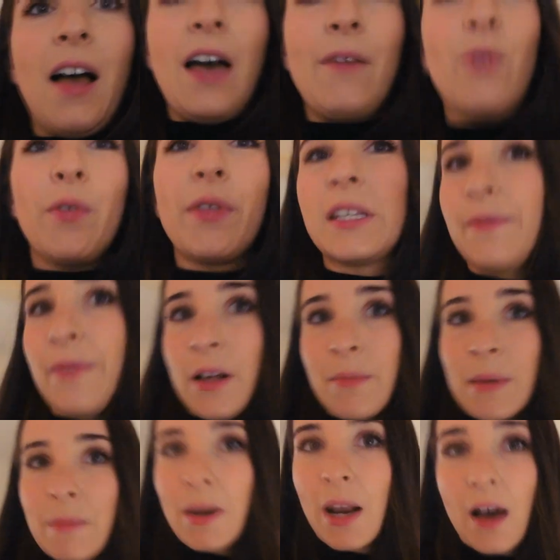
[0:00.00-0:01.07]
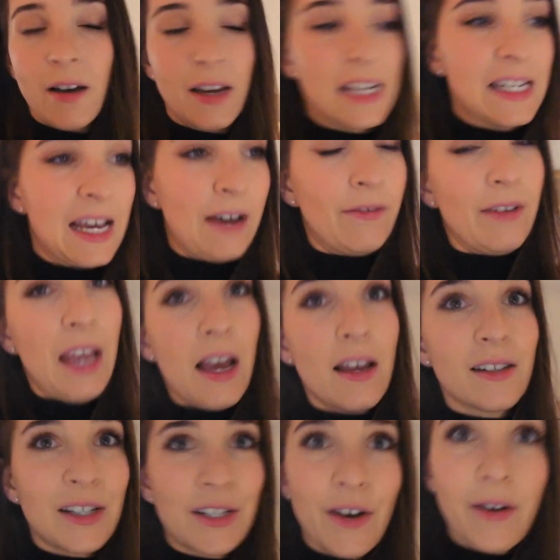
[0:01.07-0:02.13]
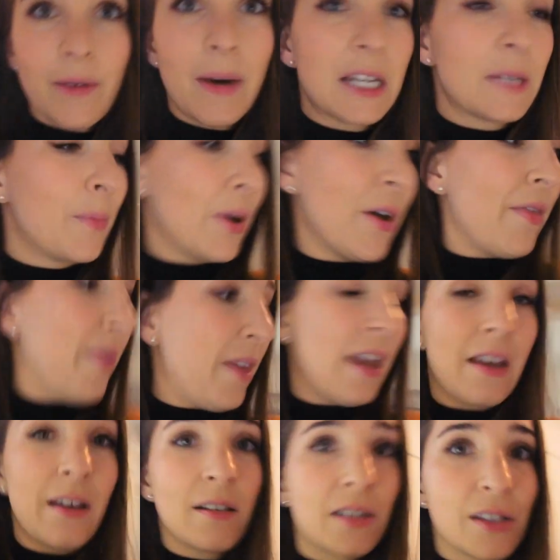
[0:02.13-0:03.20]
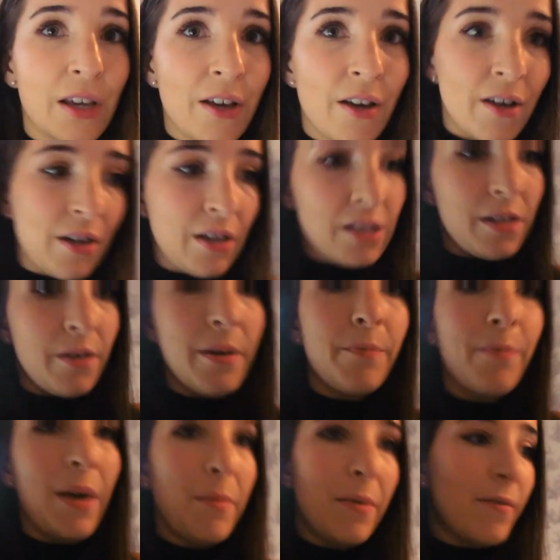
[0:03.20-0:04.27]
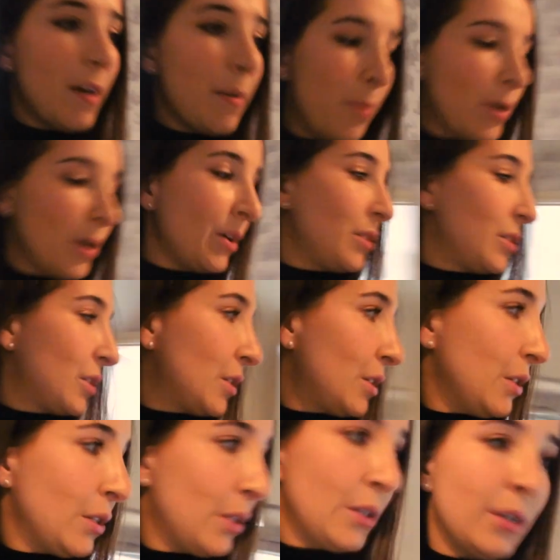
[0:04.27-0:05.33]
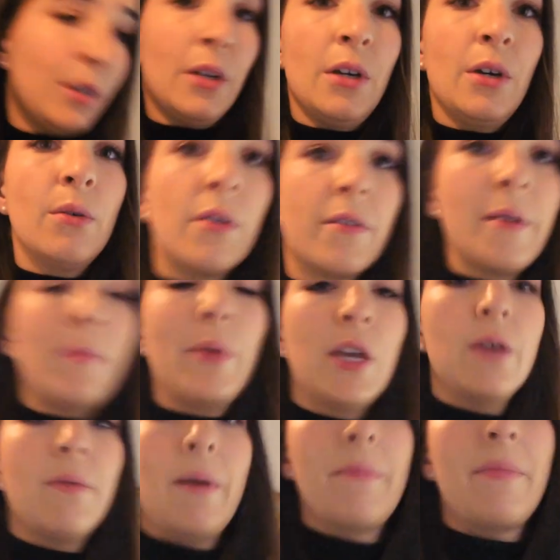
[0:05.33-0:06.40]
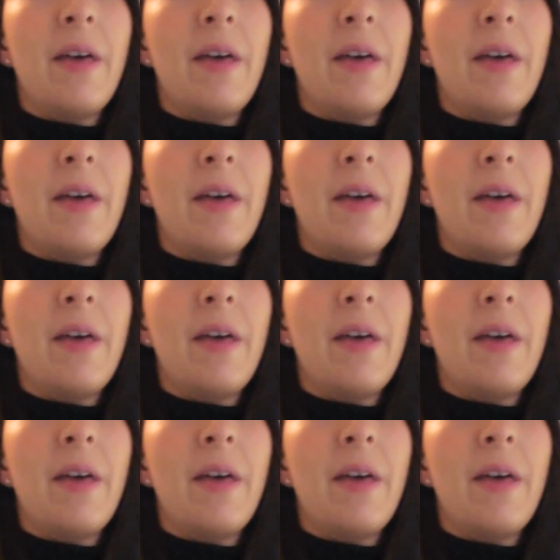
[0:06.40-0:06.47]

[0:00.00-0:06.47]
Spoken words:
I haven't got this filming malarkey down yet. I don't know where to put things. So maybe if I put, what if I put you up